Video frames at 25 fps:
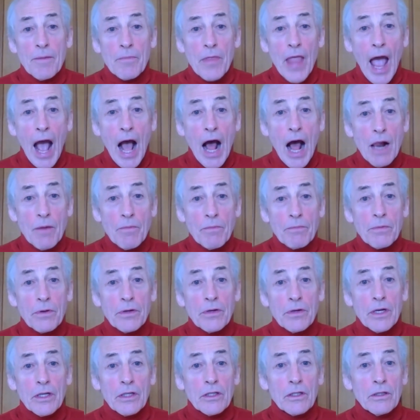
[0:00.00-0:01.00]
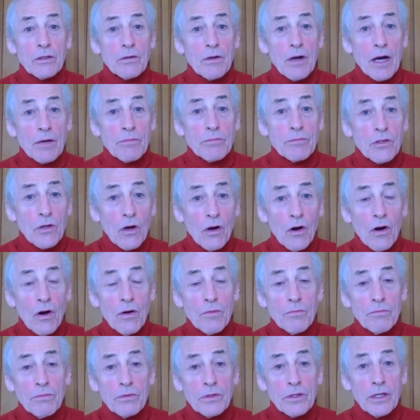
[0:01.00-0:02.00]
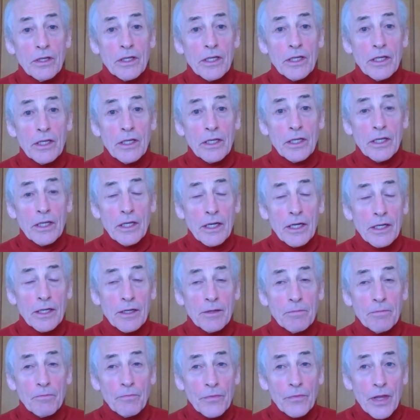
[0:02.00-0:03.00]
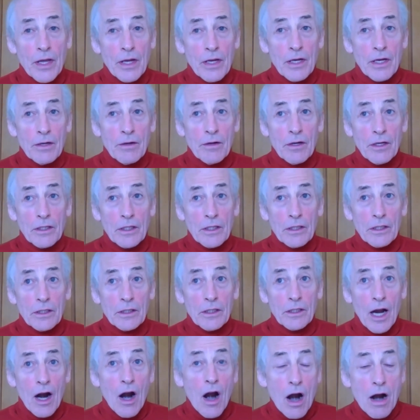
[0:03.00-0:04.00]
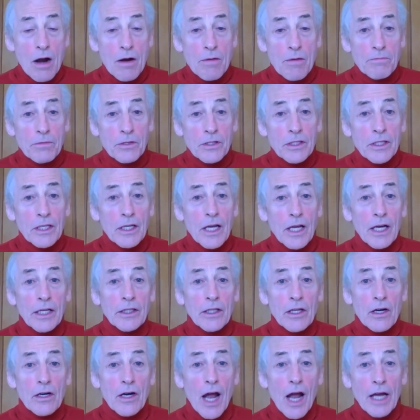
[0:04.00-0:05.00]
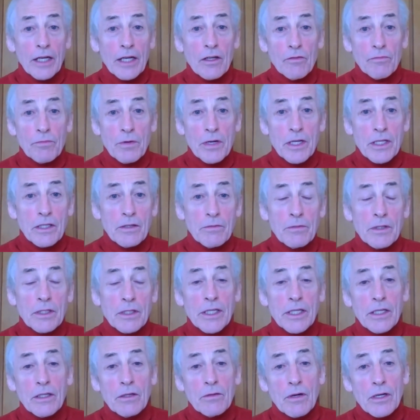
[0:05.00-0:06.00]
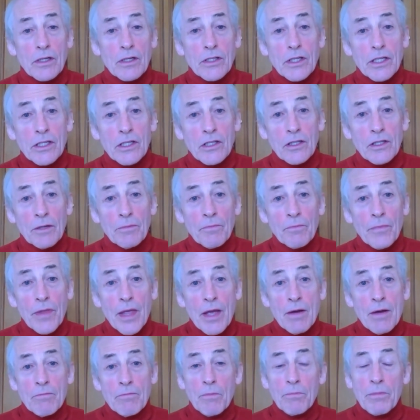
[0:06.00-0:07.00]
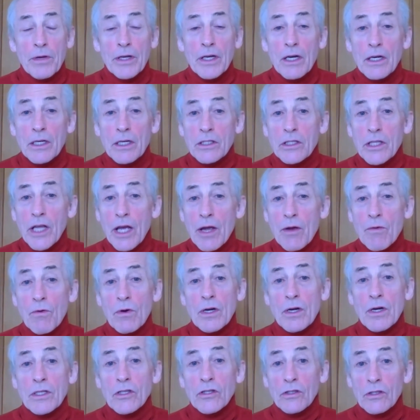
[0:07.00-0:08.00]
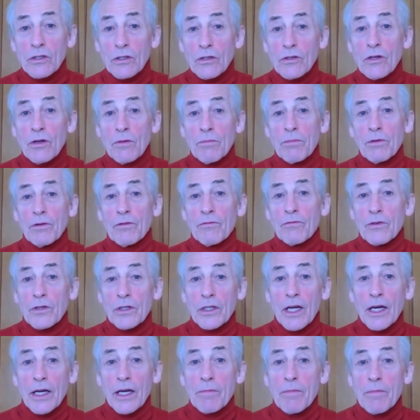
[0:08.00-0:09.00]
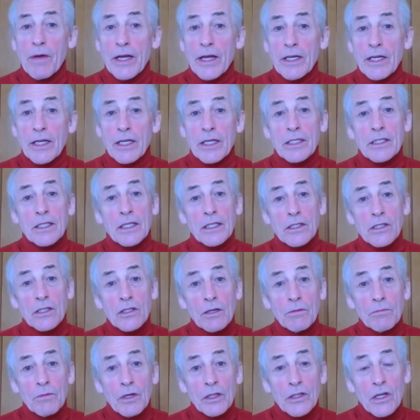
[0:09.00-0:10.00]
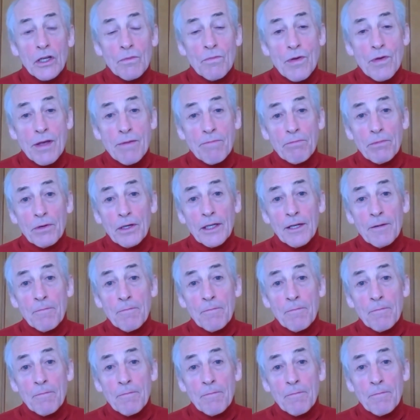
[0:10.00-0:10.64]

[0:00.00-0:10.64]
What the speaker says: help to absorb the herbs and their active principles into our system, but because they were unsuitable for diabetics and some other people,